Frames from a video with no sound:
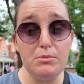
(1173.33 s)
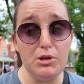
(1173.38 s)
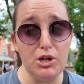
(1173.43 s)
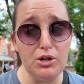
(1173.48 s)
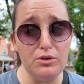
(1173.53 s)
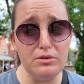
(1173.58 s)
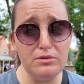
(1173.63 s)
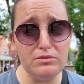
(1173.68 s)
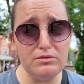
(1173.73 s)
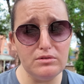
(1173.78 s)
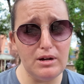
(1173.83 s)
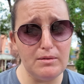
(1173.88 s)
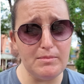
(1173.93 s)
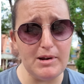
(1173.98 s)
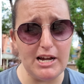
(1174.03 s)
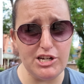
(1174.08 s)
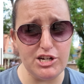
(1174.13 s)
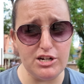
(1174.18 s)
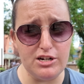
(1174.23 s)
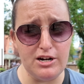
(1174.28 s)
Moon. I'm
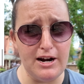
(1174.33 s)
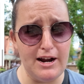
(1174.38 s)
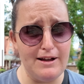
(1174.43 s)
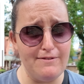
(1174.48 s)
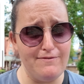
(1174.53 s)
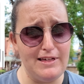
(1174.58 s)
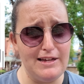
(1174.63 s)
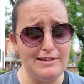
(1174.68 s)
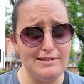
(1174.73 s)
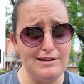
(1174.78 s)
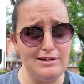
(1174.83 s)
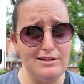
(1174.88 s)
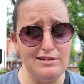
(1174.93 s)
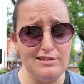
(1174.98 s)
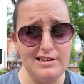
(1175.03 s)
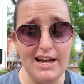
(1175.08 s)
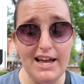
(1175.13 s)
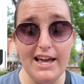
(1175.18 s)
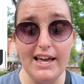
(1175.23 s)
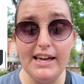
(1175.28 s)
not sure if that's how
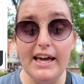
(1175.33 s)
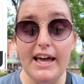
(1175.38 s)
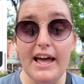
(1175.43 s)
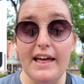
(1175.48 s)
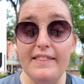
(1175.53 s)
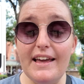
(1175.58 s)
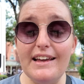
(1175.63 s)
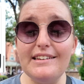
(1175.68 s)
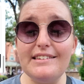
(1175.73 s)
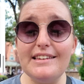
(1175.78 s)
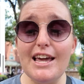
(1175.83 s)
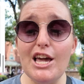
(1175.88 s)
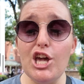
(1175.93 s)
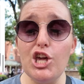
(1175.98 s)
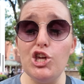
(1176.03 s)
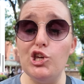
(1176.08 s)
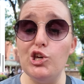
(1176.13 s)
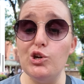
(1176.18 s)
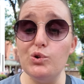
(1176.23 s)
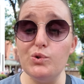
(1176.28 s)
you say it. They say
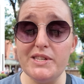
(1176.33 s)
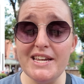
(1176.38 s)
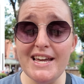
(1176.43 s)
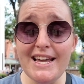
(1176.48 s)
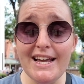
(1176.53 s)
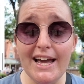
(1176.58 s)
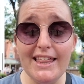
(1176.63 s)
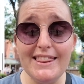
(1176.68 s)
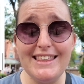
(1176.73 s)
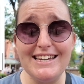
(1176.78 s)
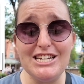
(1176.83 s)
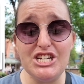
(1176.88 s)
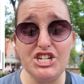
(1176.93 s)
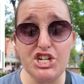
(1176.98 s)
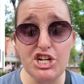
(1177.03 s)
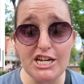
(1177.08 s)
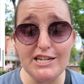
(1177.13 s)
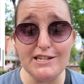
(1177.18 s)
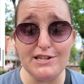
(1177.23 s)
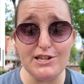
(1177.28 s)
using the
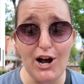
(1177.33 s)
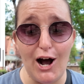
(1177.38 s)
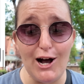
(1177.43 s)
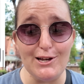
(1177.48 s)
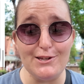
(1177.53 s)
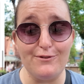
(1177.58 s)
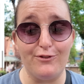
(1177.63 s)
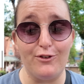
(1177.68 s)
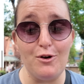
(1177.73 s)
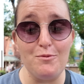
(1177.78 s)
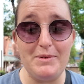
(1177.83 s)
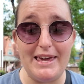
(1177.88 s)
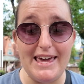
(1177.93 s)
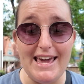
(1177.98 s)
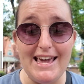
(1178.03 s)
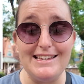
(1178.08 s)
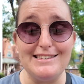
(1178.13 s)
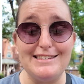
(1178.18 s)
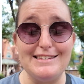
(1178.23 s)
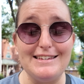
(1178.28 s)
cheese sauce from
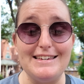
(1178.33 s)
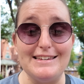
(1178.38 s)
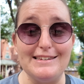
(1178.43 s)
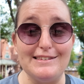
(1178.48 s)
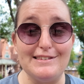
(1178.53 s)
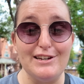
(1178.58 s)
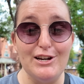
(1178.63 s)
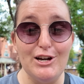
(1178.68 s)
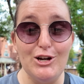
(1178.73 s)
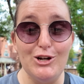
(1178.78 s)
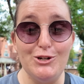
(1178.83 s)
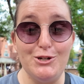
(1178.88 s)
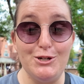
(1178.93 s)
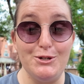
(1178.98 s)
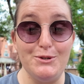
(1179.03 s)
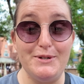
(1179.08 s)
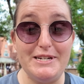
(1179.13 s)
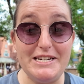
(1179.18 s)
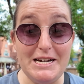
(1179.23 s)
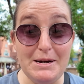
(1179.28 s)
Casey's
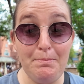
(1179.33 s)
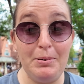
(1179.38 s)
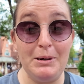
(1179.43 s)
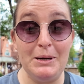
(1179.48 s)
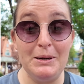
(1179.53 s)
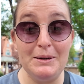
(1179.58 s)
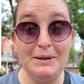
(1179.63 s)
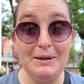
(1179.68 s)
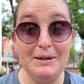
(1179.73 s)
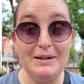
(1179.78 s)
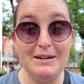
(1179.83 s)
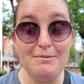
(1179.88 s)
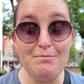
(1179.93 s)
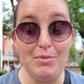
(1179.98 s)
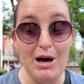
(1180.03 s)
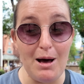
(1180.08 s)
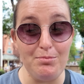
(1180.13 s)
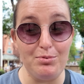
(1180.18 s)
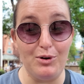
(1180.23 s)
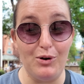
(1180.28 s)
to dip
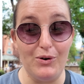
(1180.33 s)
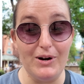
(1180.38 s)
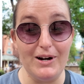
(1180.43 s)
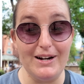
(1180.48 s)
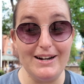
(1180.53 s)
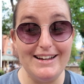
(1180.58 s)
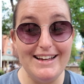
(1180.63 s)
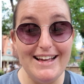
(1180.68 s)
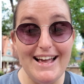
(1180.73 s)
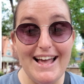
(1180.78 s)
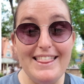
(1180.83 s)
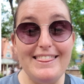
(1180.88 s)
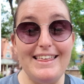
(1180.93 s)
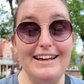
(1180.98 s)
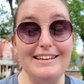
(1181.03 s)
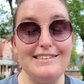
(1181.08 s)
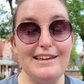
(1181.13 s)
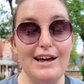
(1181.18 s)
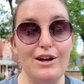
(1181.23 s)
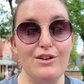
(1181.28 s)
popcorn.
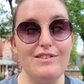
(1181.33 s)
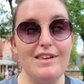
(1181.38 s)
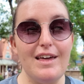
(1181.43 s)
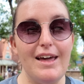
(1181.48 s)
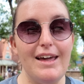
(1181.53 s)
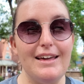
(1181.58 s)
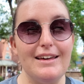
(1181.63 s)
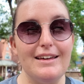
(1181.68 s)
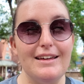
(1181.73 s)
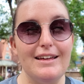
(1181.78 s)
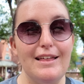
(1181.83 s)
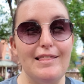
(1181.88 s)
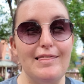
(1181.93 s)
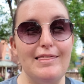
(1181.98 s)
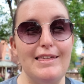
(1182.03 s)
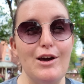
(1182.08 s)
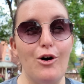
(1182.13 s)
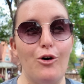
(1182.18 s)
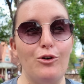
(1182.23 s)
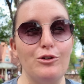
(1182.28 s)
That sounds like
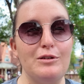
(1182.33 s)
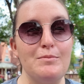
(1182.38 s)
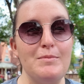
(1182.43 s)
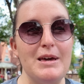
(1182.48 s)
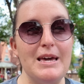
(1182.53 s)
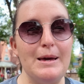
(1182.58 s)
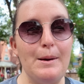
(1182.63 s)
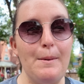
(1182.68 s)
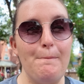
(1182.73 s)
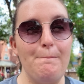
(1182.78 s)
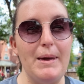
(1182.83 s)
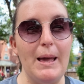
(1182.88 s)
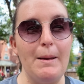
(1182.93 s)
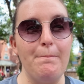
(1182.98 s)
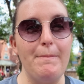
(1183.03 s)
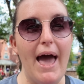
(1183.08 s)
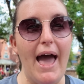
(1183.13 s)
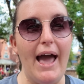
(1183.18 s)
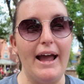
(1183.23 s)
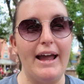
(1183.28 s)
the ultimate
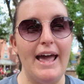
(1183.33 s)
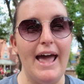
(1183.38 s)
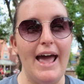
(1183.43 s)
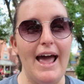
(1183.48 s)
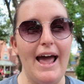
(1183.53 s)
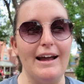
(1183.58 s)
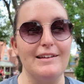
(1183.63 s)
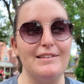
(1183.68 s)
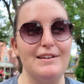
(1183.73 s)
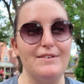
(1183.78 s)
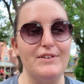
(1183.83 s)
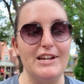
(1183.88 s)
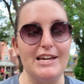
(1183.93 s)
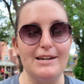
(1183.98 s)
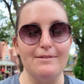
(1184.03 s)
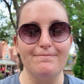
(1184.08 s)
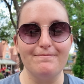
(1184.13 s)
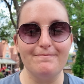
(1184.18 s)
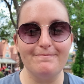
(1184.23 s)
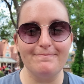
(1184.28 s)
big back
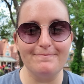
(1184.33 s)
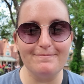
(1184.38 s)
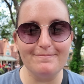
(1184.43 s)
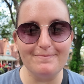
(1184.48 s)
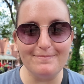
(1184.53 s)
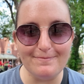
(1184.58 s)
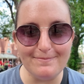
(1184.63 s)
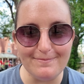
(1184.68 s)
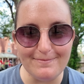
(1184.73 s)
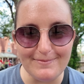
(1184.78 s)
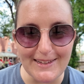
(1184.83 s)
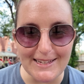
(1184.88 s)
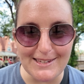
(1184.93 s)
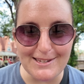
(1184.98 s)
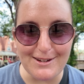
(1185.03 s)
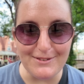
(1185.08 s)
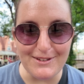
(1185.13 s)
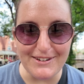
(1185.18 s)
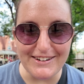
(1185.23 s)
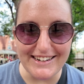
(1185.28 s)
activity.
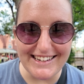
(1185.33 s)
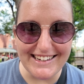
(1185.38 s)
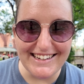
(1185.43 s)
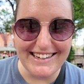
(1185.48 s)
Let's go do it.